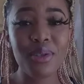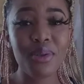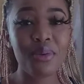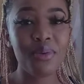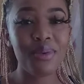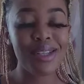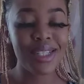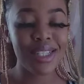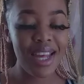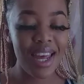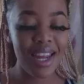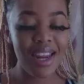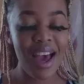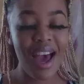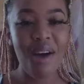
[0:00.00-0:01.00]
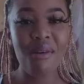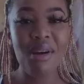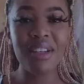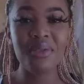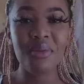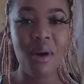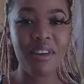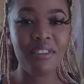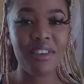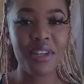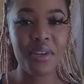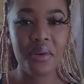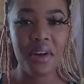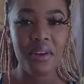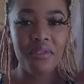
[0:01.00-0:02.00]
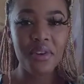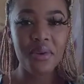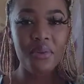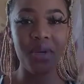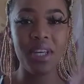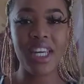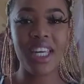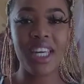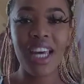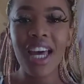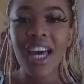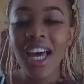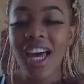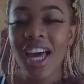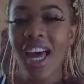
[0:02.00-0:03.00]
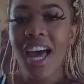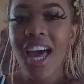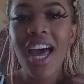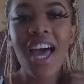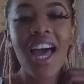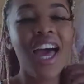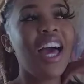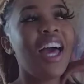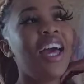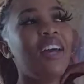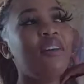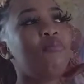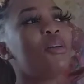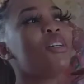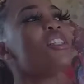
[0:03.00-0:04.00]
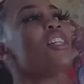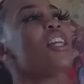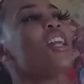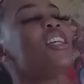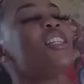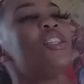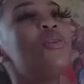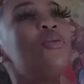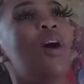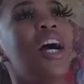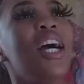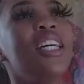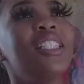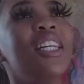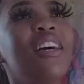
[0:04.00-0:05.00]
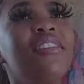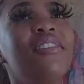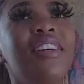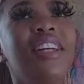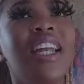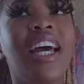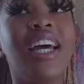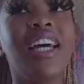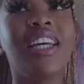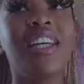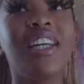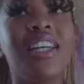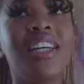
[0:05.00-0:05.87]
2 weeks, and now I want one video every week. And personality-wise, I feel like